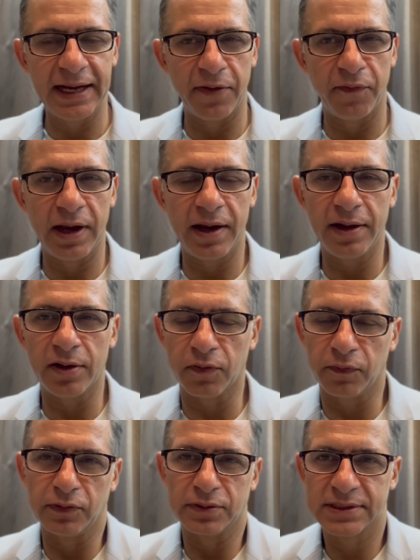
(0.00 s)
level
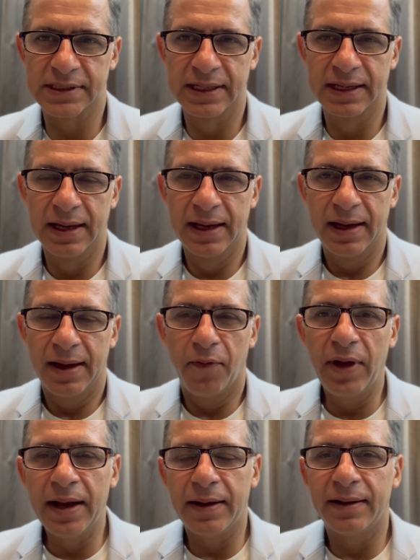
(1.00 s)
interviews.
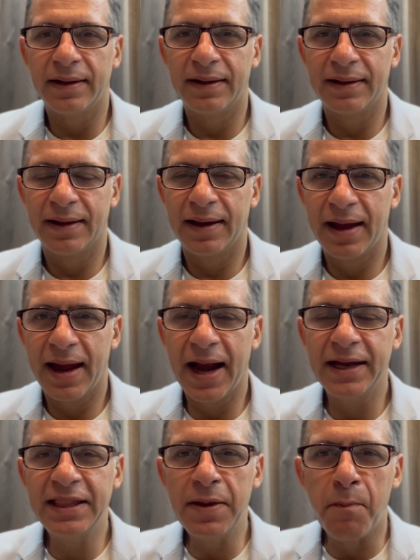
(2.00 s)
Well,
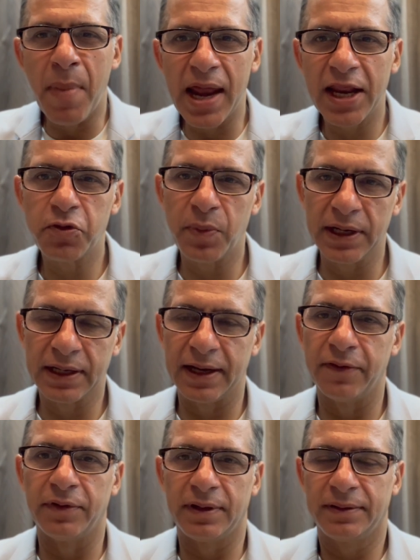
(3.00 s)
at the management
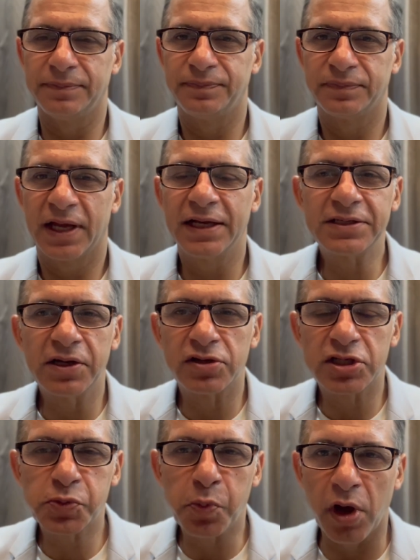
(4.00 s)
level, it's a
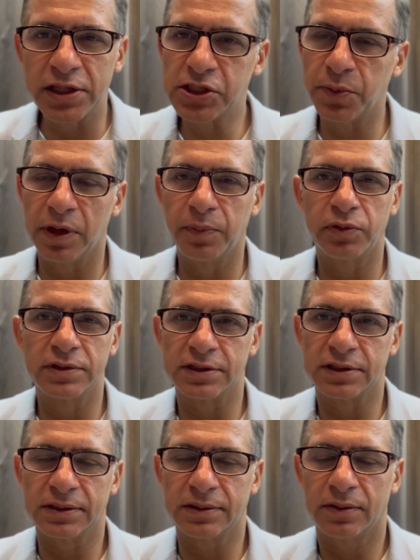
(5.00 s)
responsible
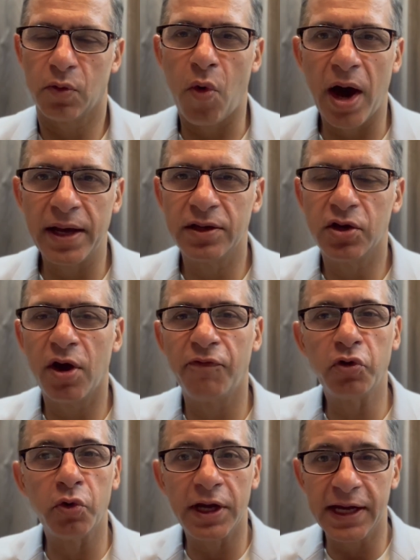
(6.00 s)
position. 1, you have
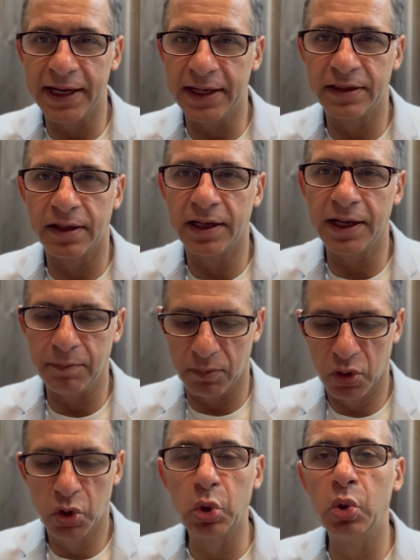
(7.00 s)
to lead the team.
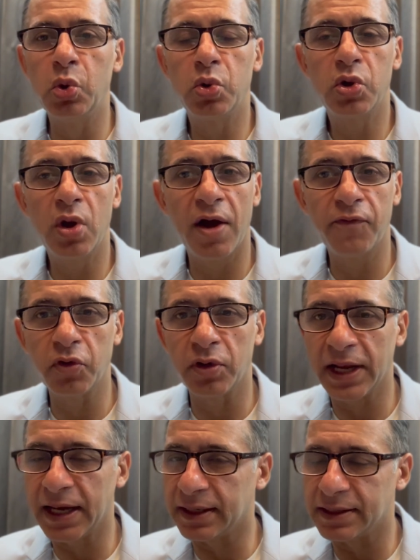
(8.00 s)
2, you have to
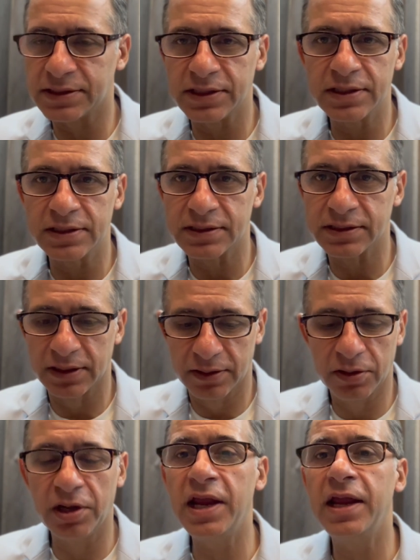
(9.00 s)
take decisions.
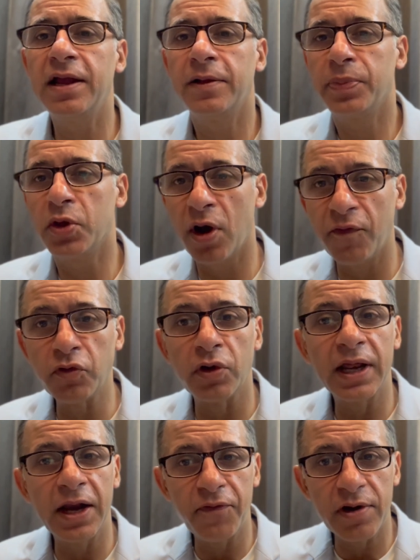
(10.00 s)
3, you have to
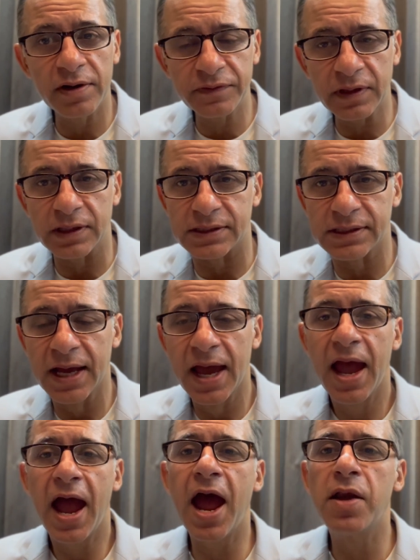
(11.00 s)
deliver results.
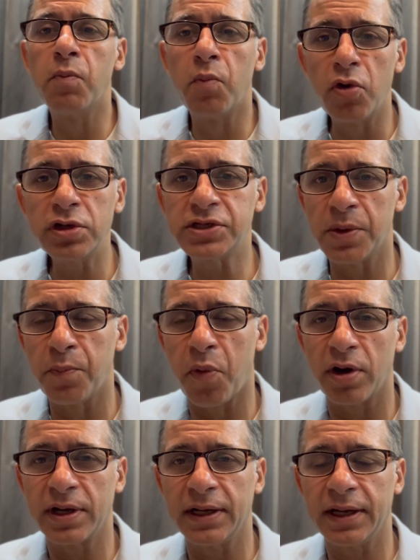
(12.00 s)
And most
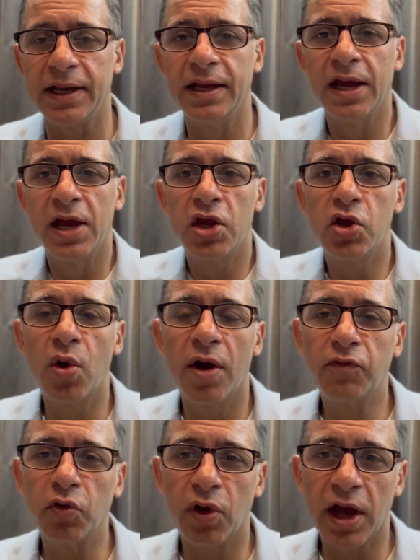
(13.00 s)
importantly, you have
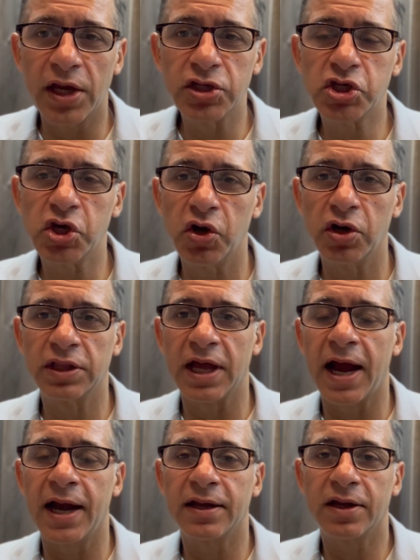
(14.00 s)
to ensure
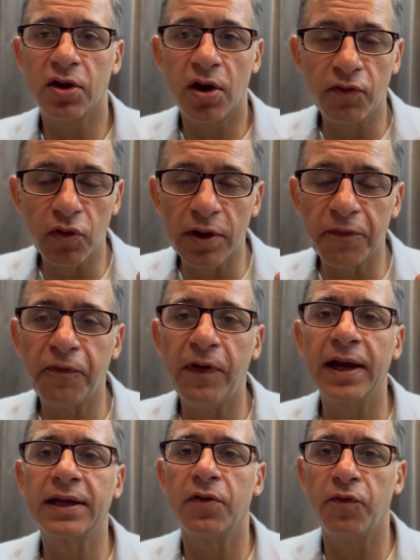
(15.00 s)
that you have to
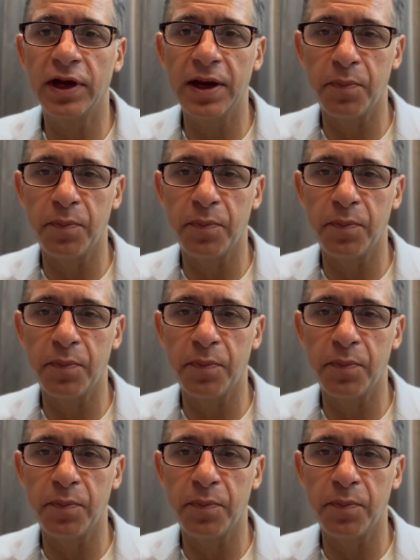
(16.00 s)
reflect a very